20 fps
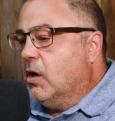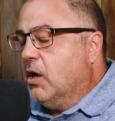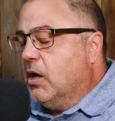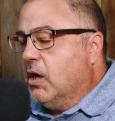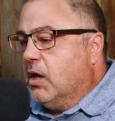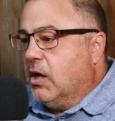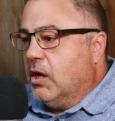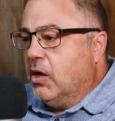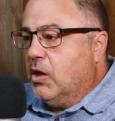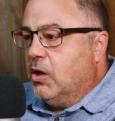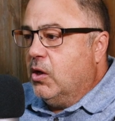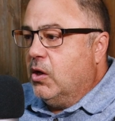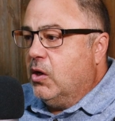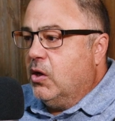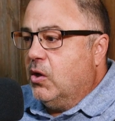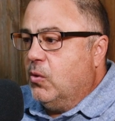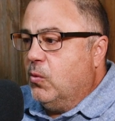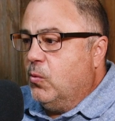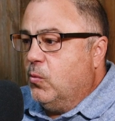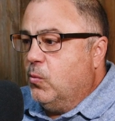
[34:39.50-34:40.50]
uh,
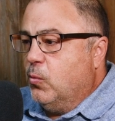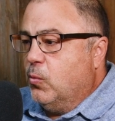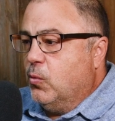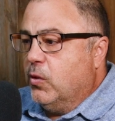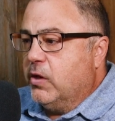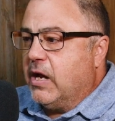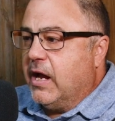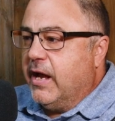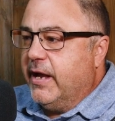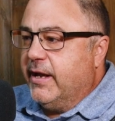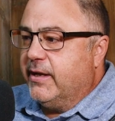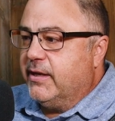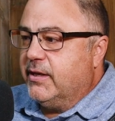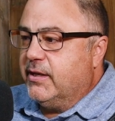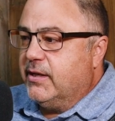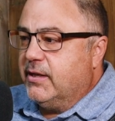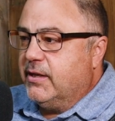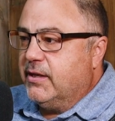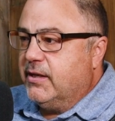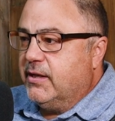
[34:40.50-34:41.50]
what I
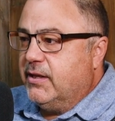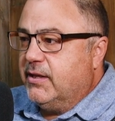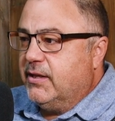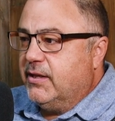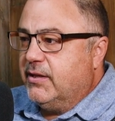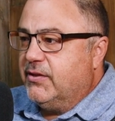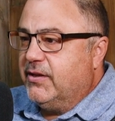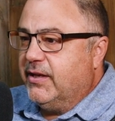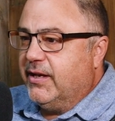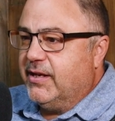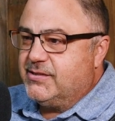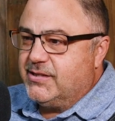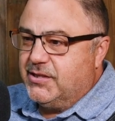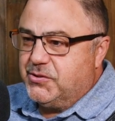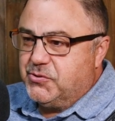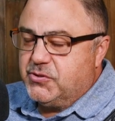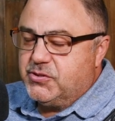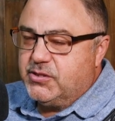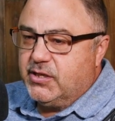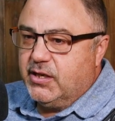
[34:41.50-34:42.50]
think is
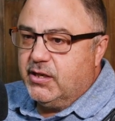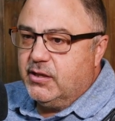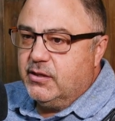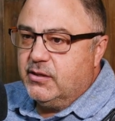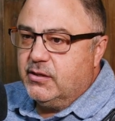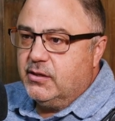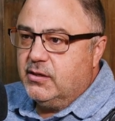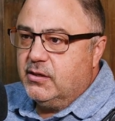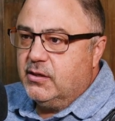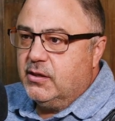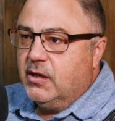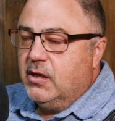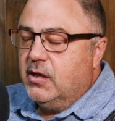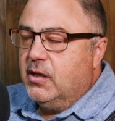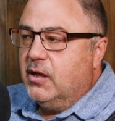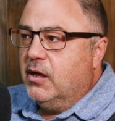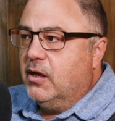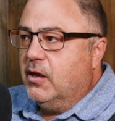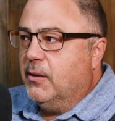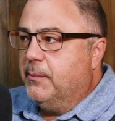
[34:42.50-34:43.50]
interesting
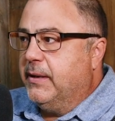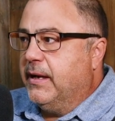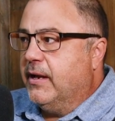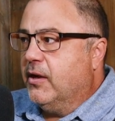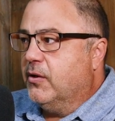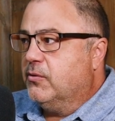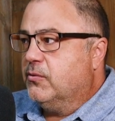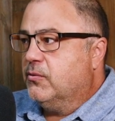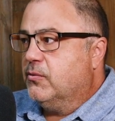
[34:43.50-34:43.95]
about